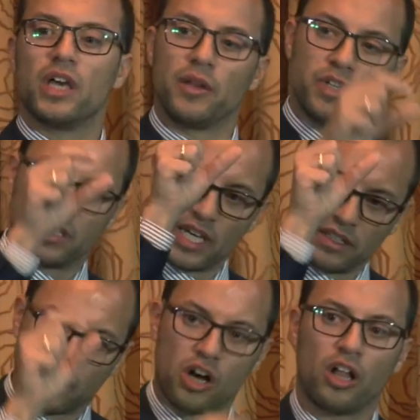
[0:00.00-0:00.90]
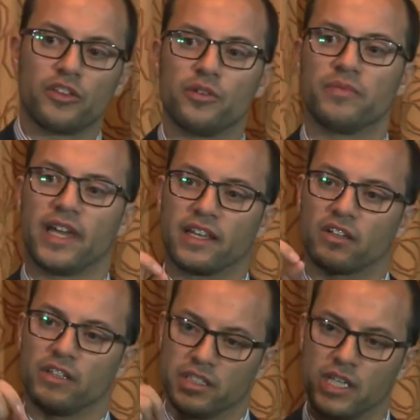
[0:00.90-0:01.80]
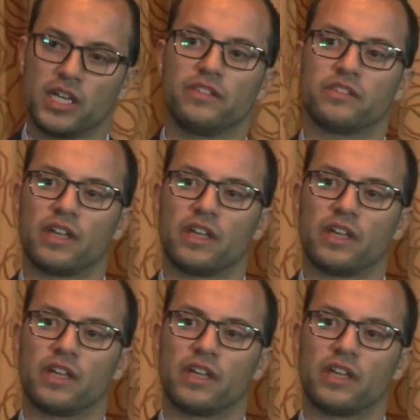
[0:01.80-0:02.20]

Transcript: And we take the column that contains